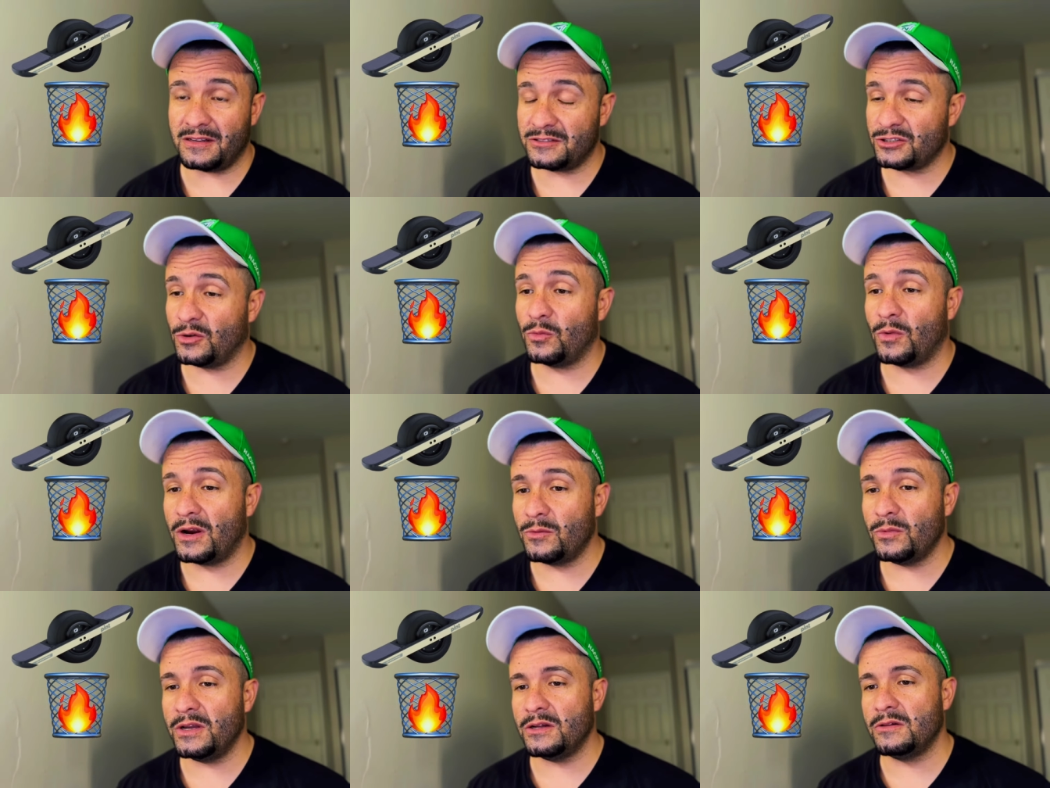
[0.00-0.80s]
So
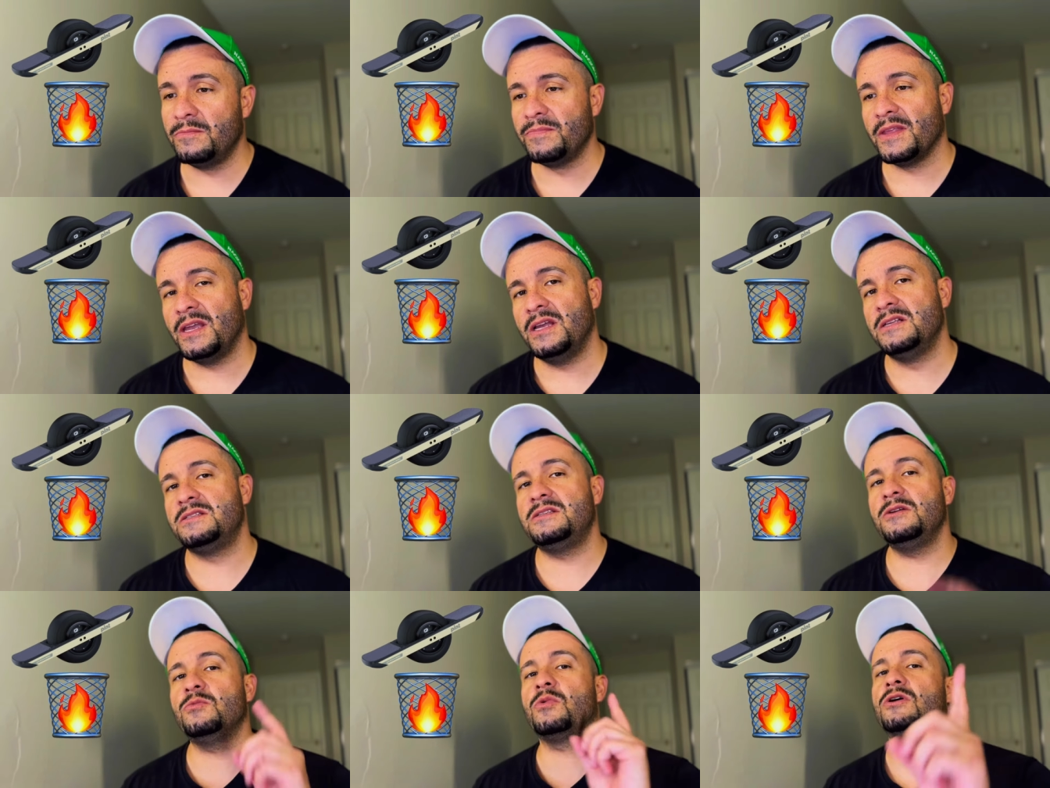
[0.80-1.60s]
one wheel is
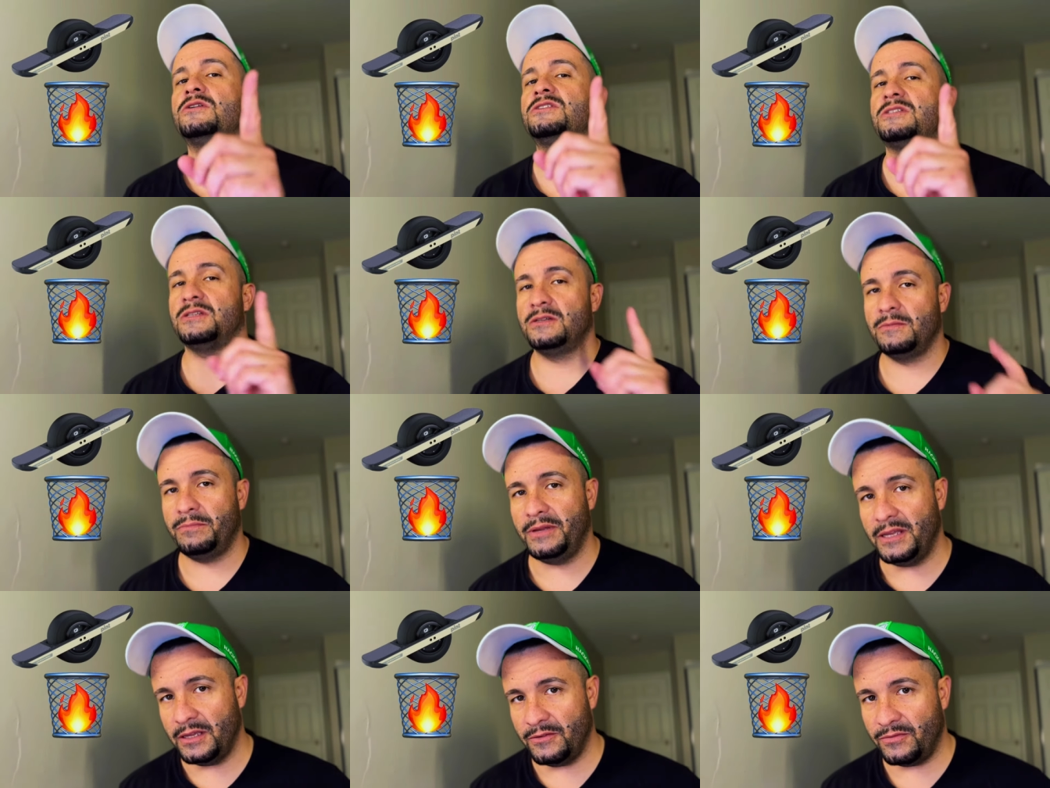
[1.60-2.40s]
the worst
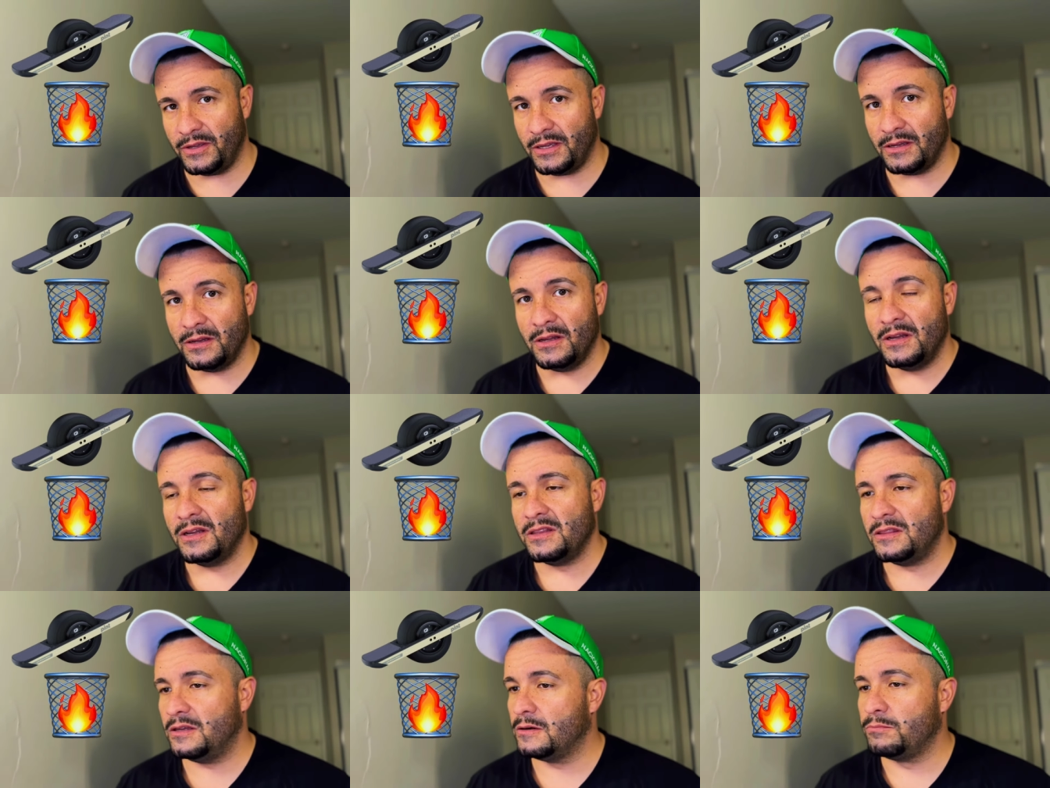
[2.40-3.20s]
PEV,
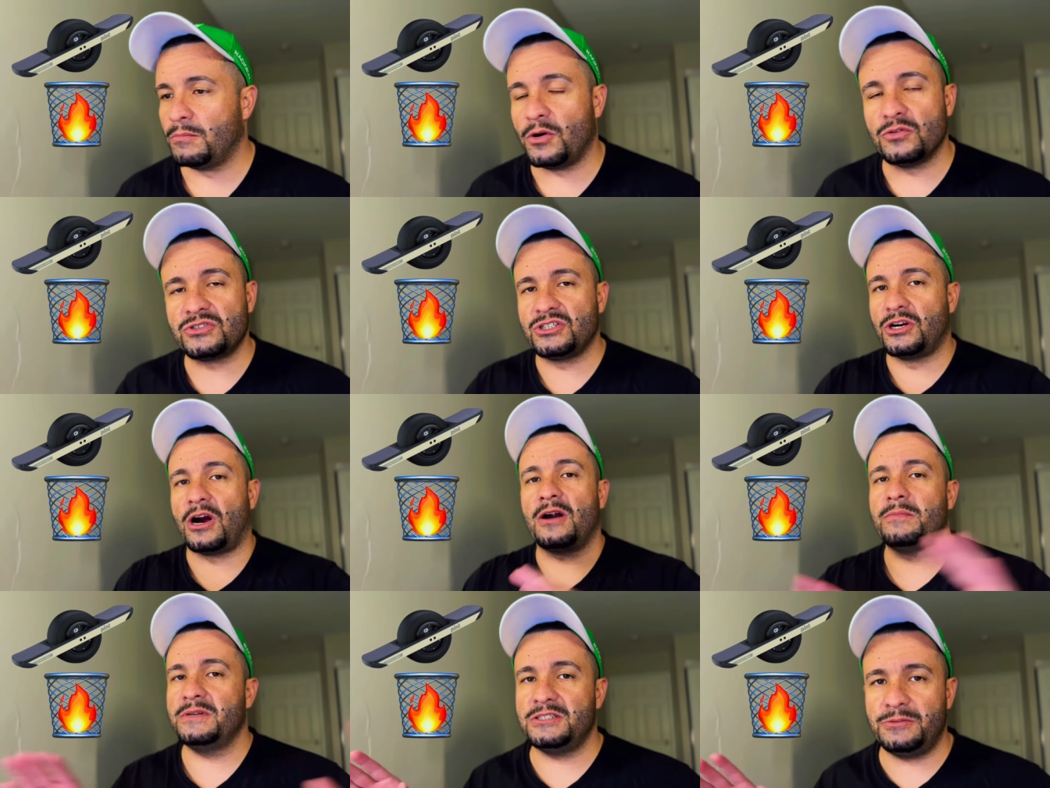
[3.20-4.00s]
the most
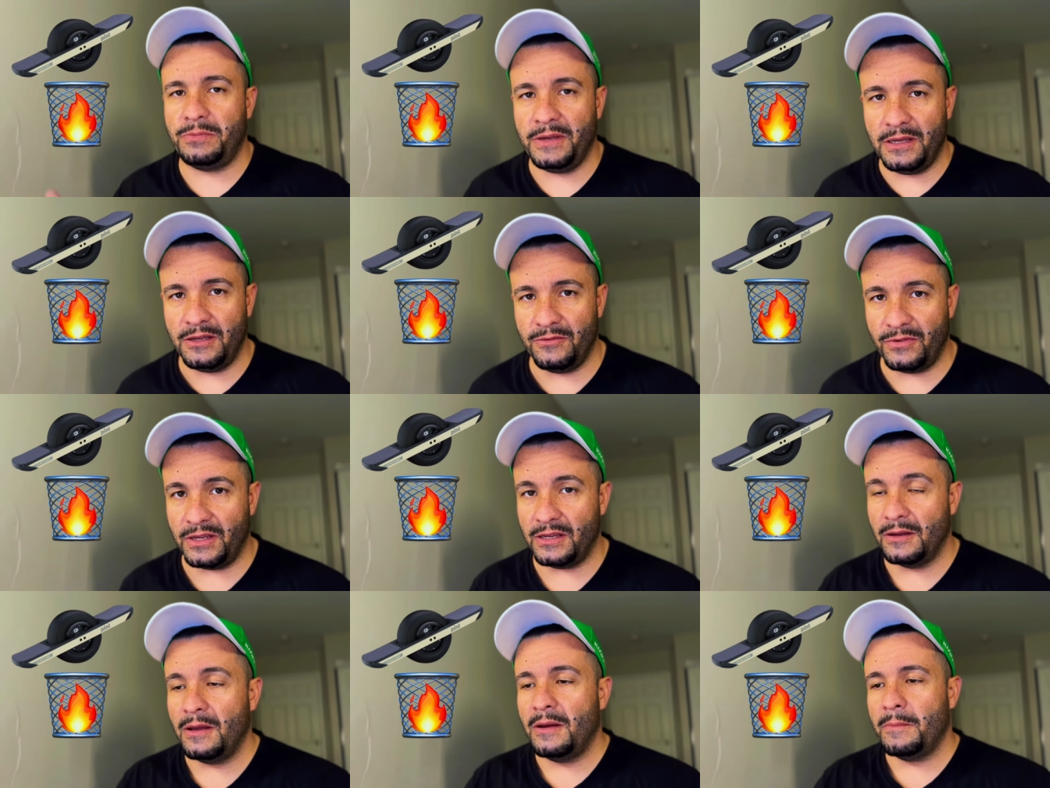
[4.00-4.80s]
garbage
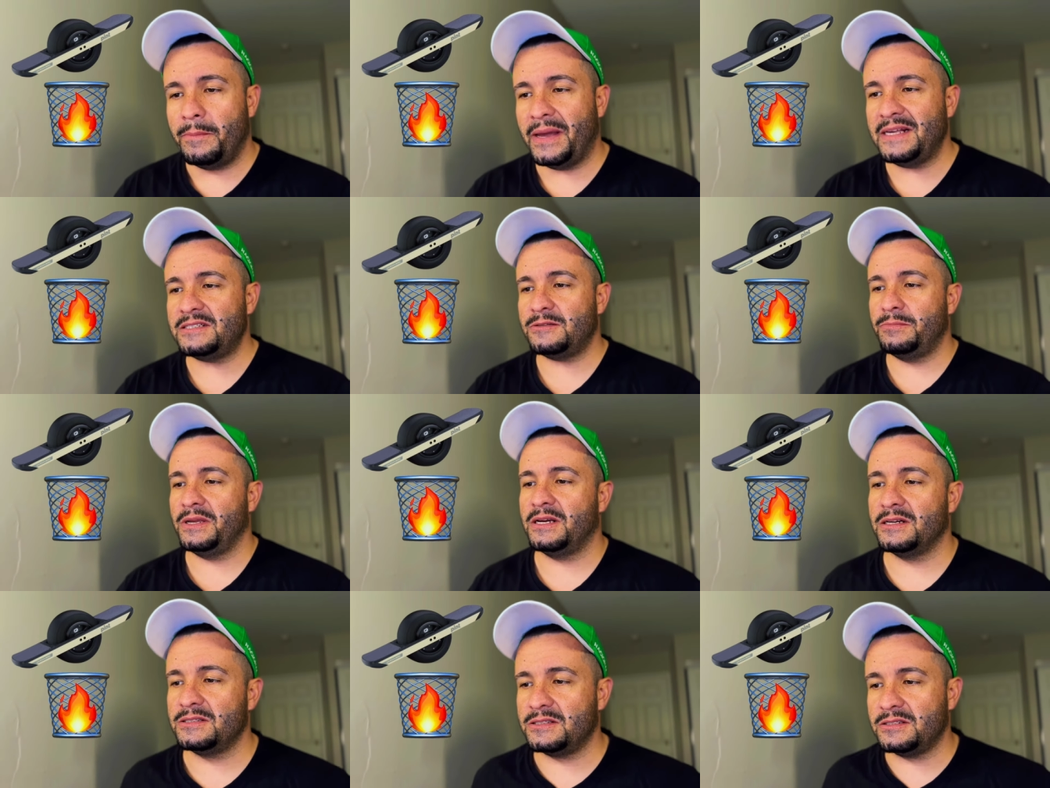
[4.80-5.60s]
PEV, based
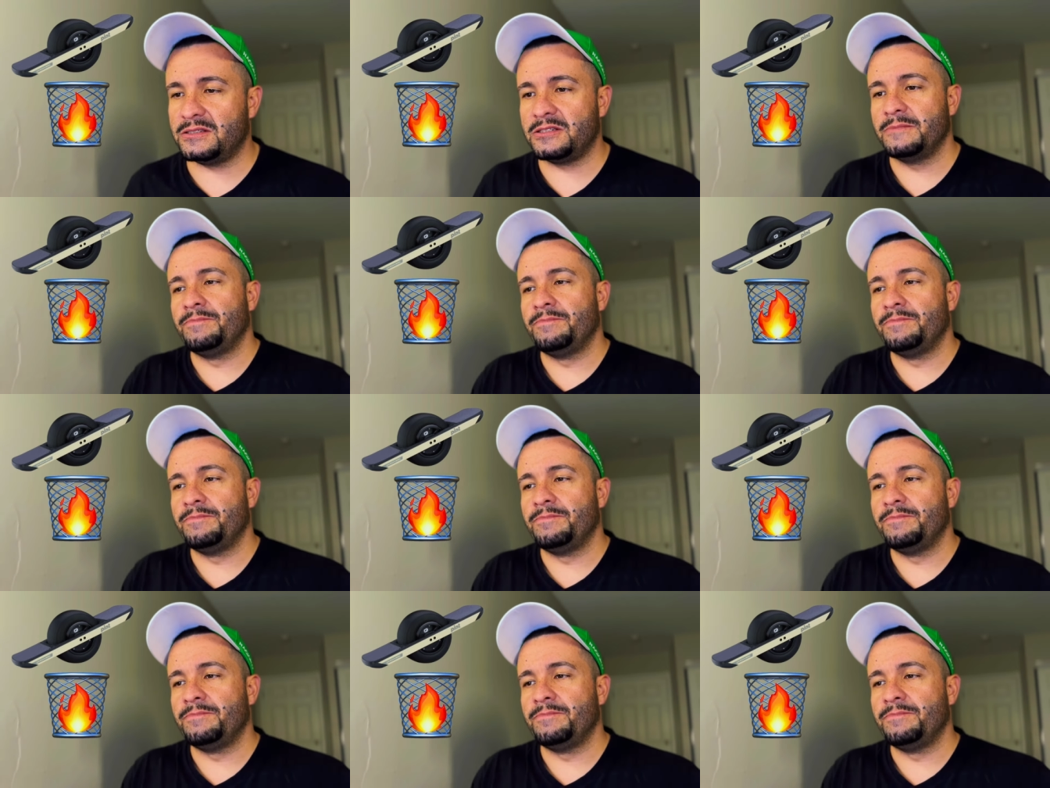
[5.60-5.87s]
because it's